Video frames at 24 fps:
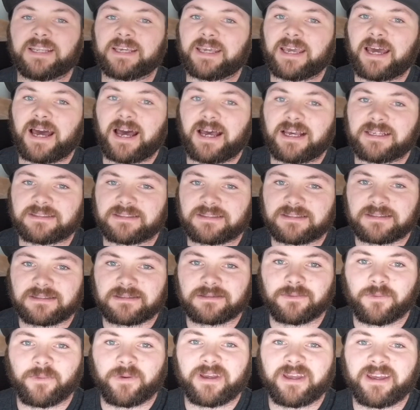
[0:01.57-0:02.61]
it, guys.
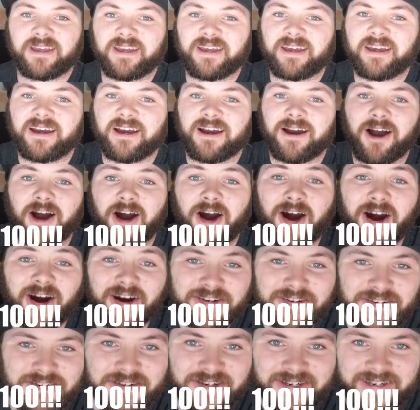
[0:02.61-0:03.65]
We hit
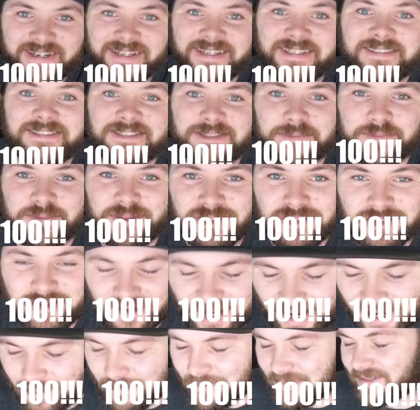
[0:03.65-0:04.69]
100
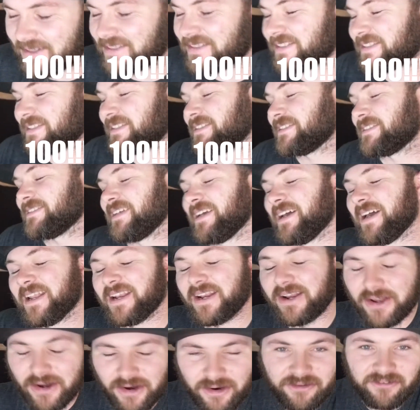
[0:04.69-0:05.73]
subscribers. I
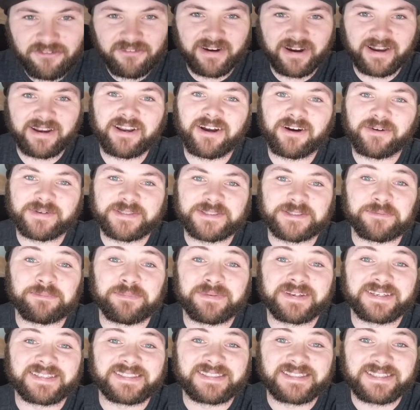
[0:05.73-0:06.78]
know it's a
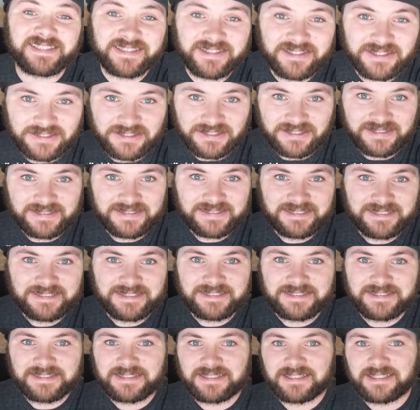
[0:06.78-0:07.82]
big deal.
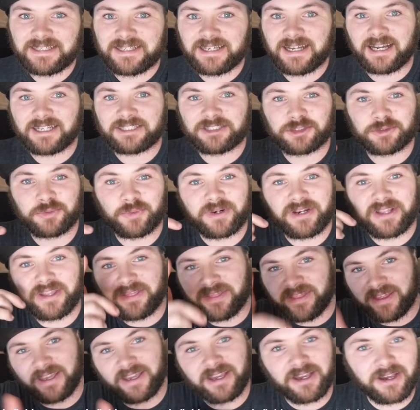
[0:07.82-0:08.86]
I just want to
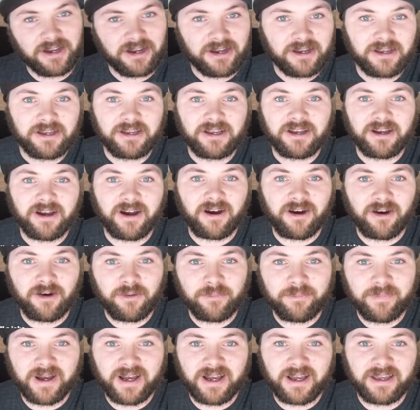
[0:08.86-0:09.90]
thank all
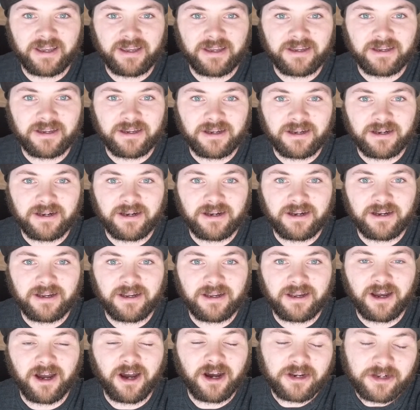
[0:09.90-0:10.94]
my
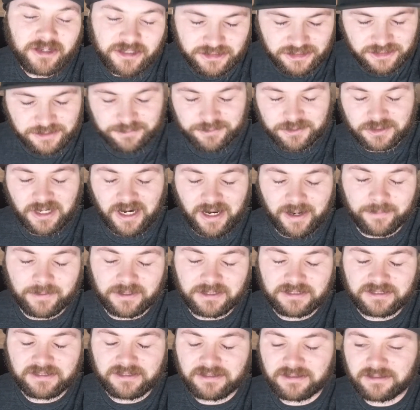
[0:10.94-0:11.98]
100
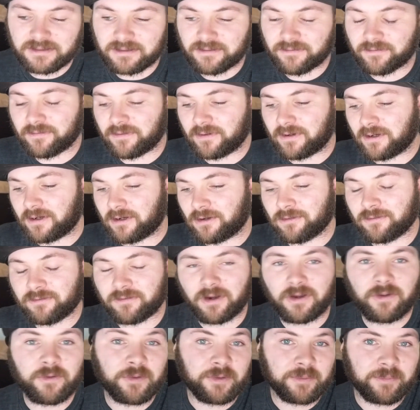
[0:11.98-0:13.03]
subscribers for
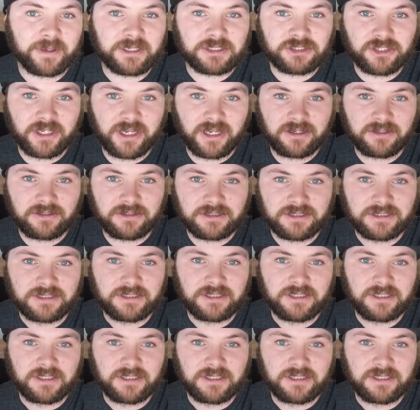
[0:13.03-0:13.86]
following my channel,